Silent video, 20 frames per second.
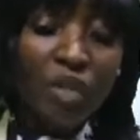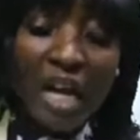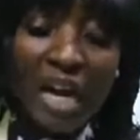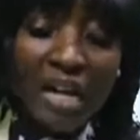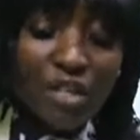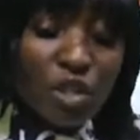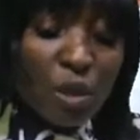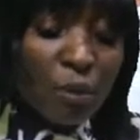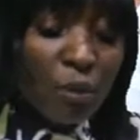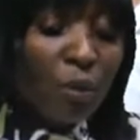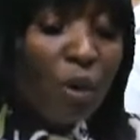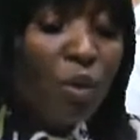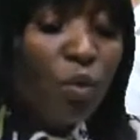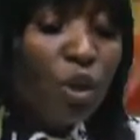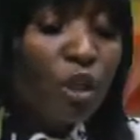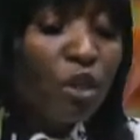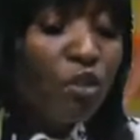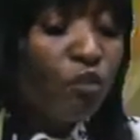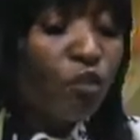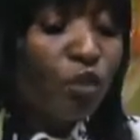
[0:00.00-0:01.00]
And some people
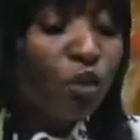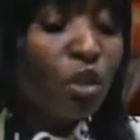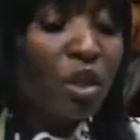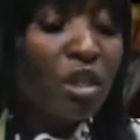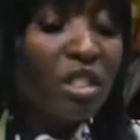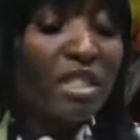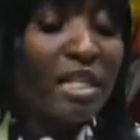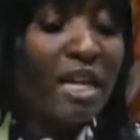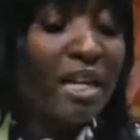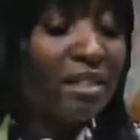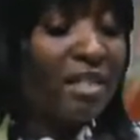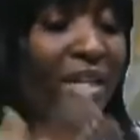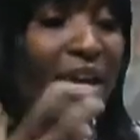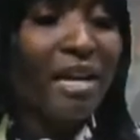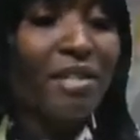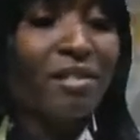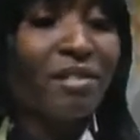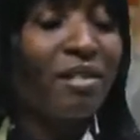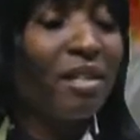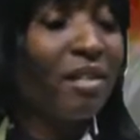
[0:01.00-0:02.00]
will even just start
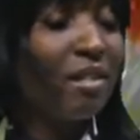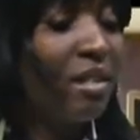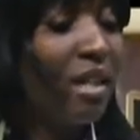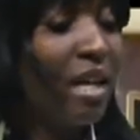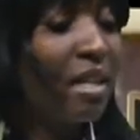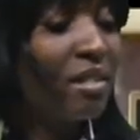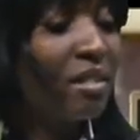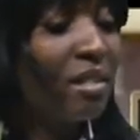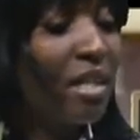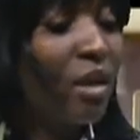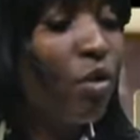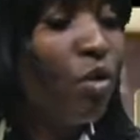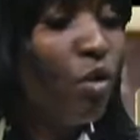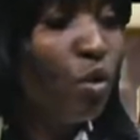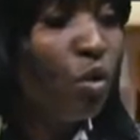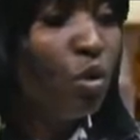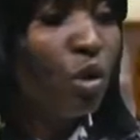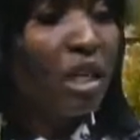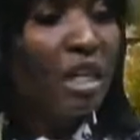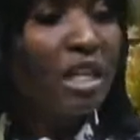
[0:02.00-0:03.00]
counseling and say,
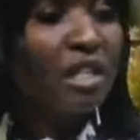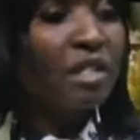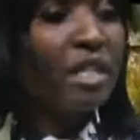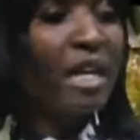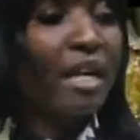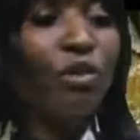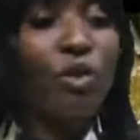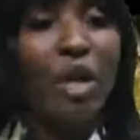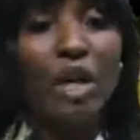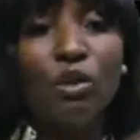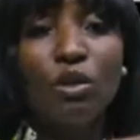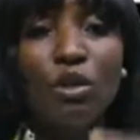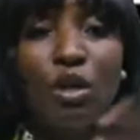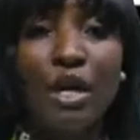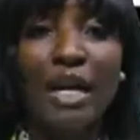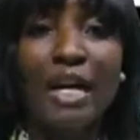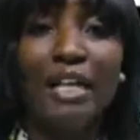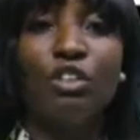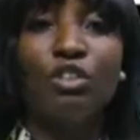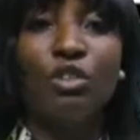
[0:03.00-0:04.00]
oh, it's like you are no
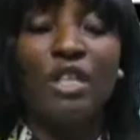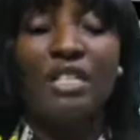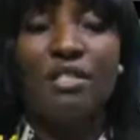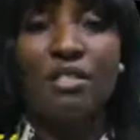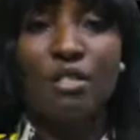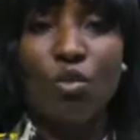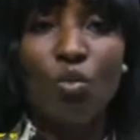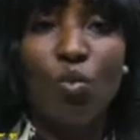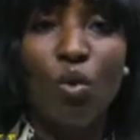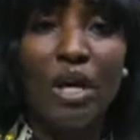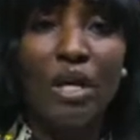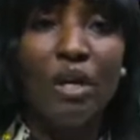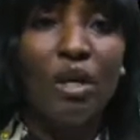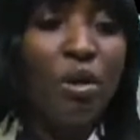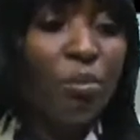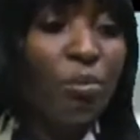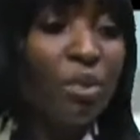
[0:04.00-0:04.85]
longer dressing well.